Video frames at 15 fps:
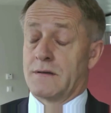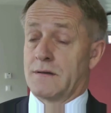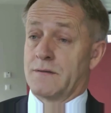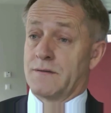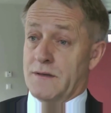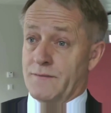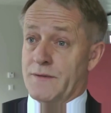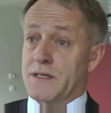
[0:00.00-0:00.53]

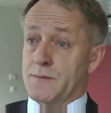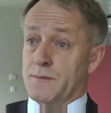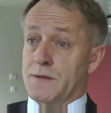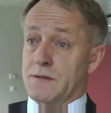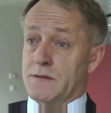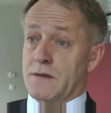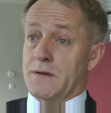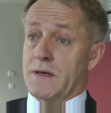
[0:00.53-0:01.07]

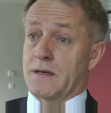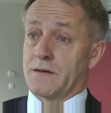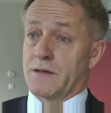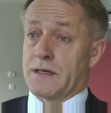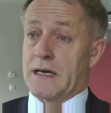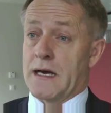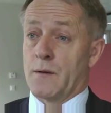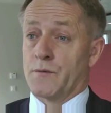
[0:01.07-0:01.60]
investments that they're
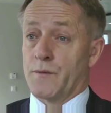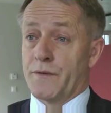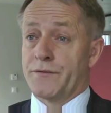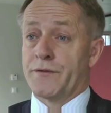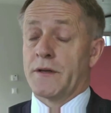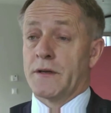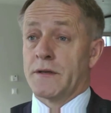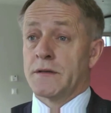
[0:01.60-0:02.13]
looking at. We've
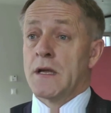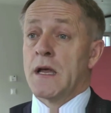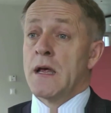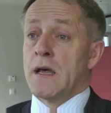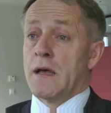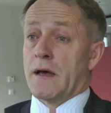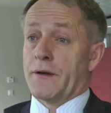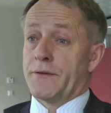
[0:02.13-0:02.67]
seen
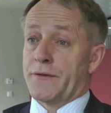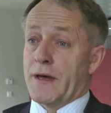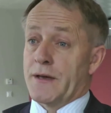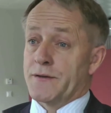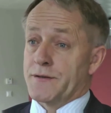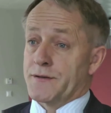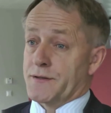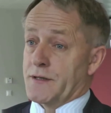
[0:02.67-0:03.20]
a
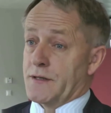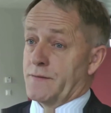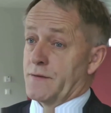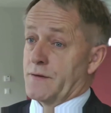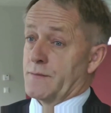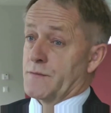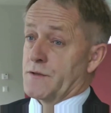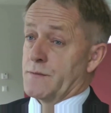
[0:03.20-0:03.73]
tendency for
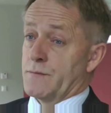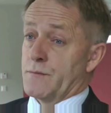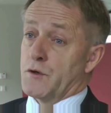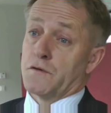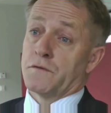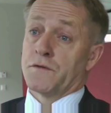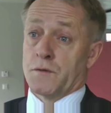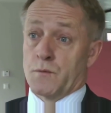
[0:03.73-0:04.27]
them to
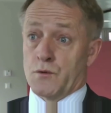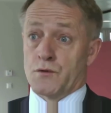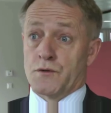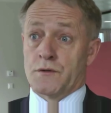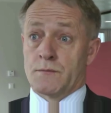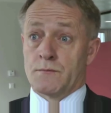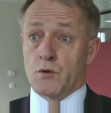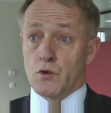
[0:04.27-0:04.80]
move
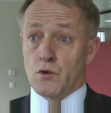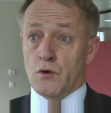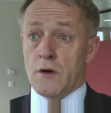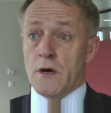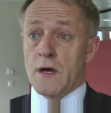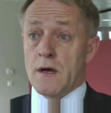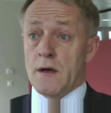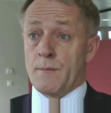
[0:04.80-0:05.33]
towards more
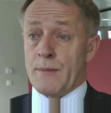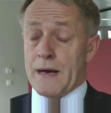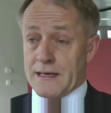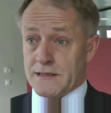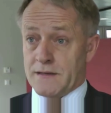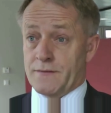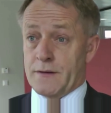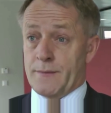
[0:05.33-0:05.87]

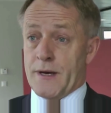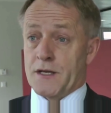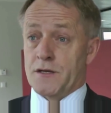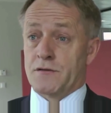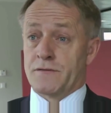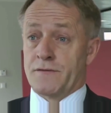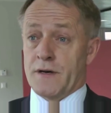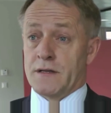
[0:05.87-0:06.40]
passively
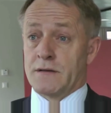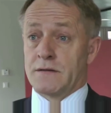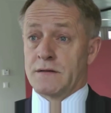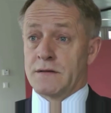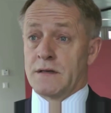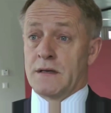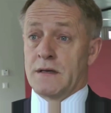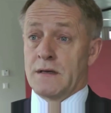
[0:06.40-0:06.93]
managed
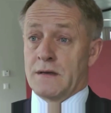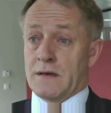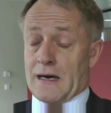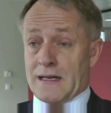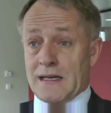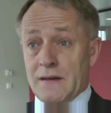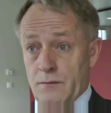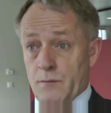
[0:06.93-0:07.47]
funds,
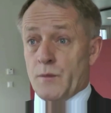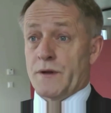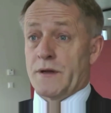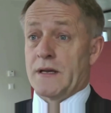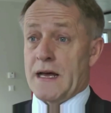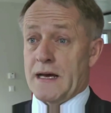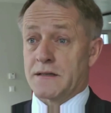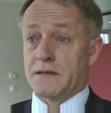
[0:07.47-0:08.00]
and even
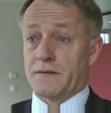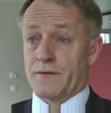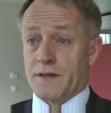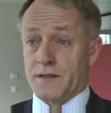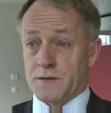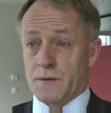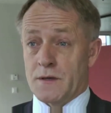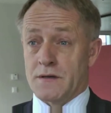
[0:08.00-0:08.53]
within active
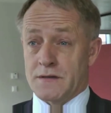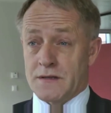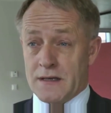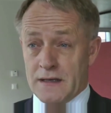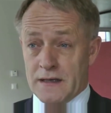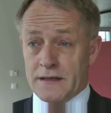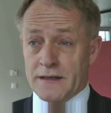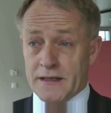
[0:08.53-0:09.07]
funds we are
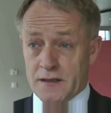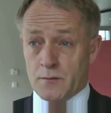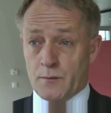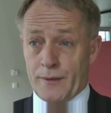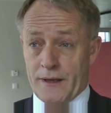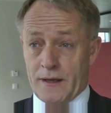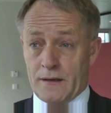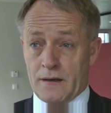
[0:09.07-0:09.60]
seeing a little
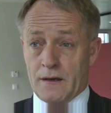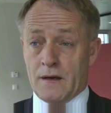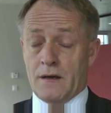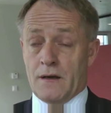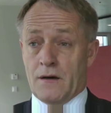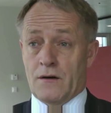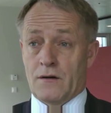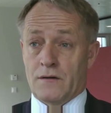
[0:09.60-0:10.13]
bit
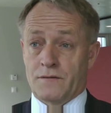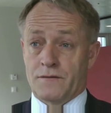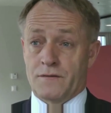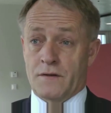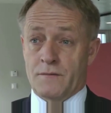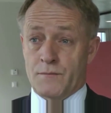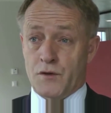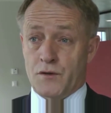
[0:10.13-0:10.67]
of
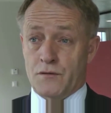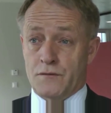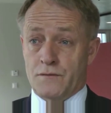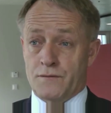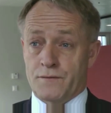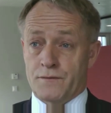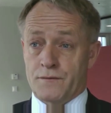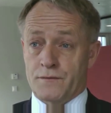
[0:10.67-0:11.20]
a
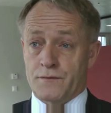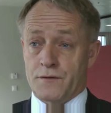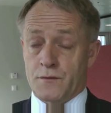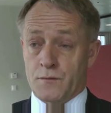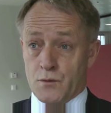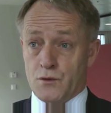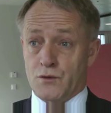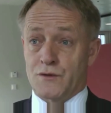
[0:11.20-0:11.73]
move
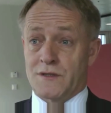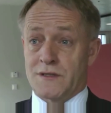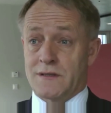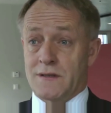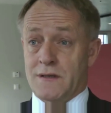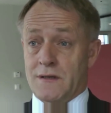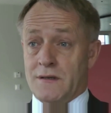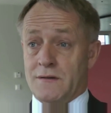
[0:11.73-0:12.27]
towards
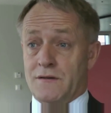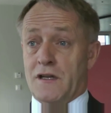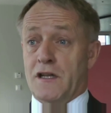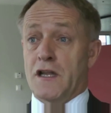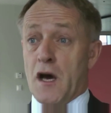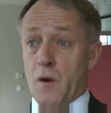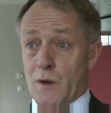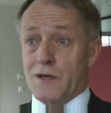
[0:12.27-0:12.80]
the
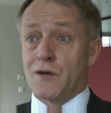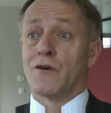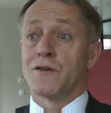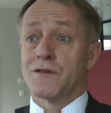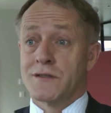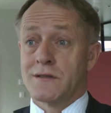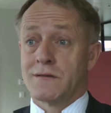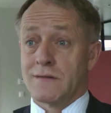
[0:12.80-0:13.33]
lower
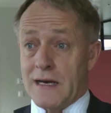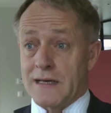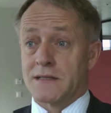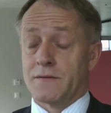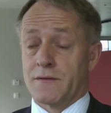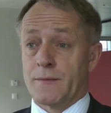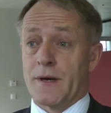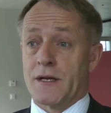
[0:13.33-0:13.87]
cost
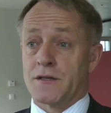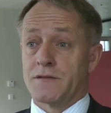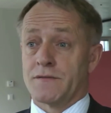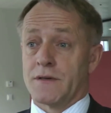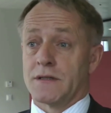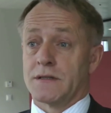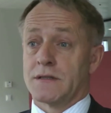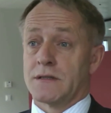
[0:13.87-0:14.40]
actively managed
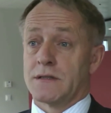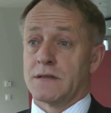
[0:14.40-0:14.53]
funds.